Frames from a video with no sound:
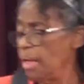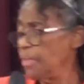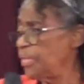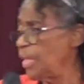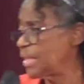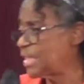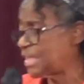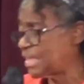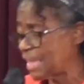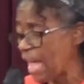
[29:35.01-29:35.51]

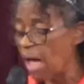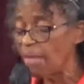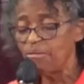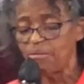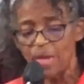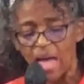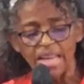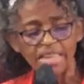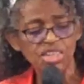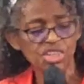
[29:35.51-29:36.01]
The
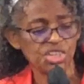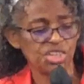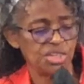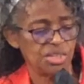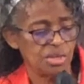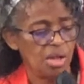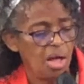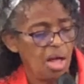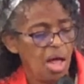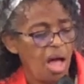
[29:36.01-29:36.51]

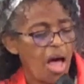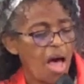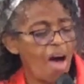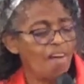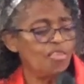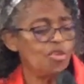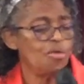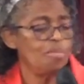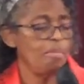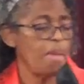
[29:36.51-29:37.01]
salvation
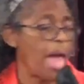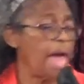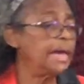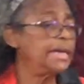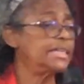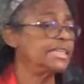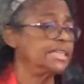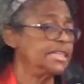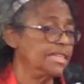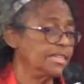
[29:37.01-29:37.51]
of
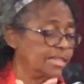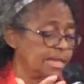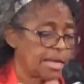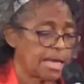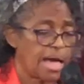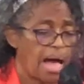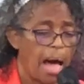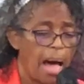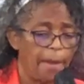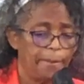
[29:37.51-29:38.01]
humanity is
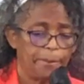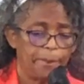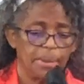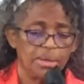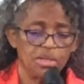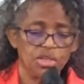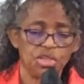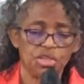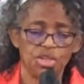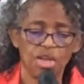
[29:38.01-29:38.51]

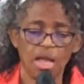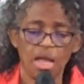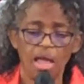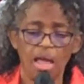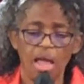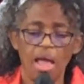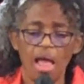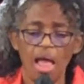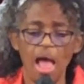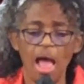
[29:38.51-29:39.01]
accomplished,
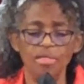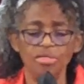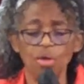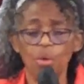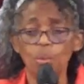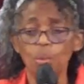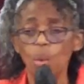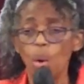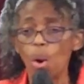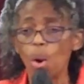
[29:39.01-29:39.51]
and
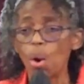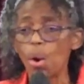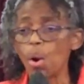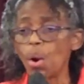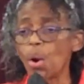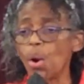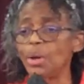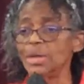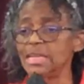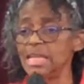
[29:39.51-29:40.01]
the
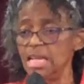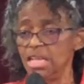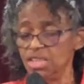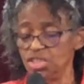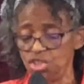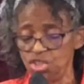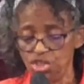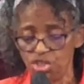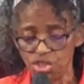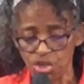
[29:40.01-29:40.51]
world
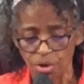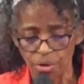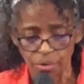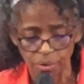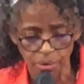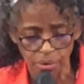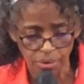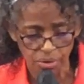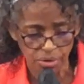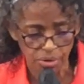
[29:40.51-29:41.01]
is
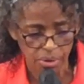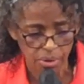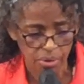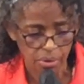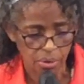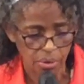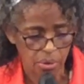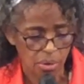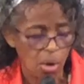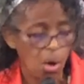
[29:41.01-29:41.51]
judged.
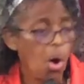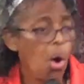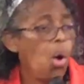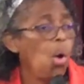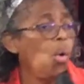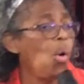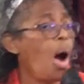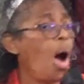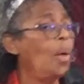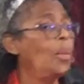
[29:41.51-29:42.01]

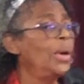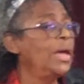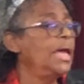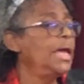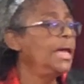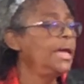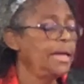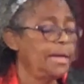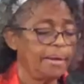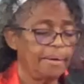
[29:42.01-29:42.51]
Who are
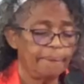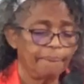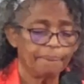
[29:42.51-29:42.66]
we?